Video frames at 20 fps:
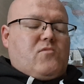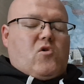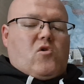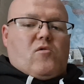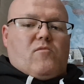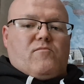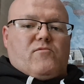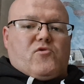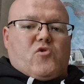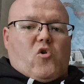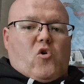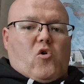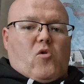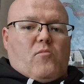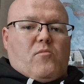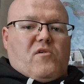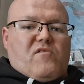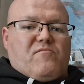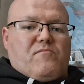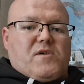on
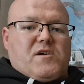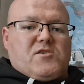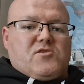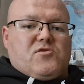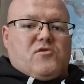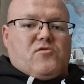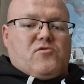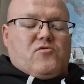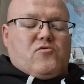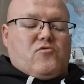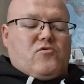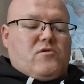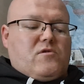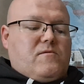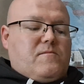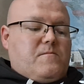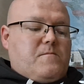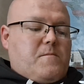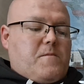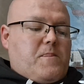top of Mr. Noor.